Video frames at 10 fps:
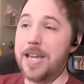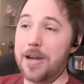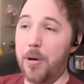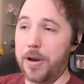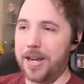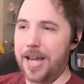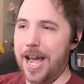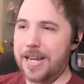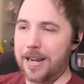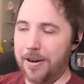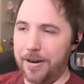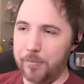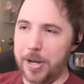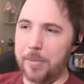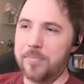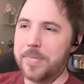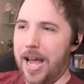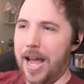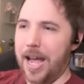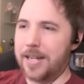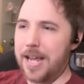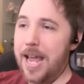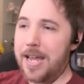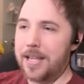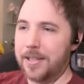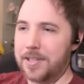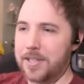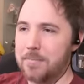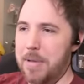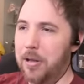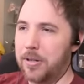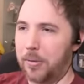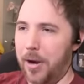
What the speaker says: Hing Hoi again here, yep. And hey, this is milk,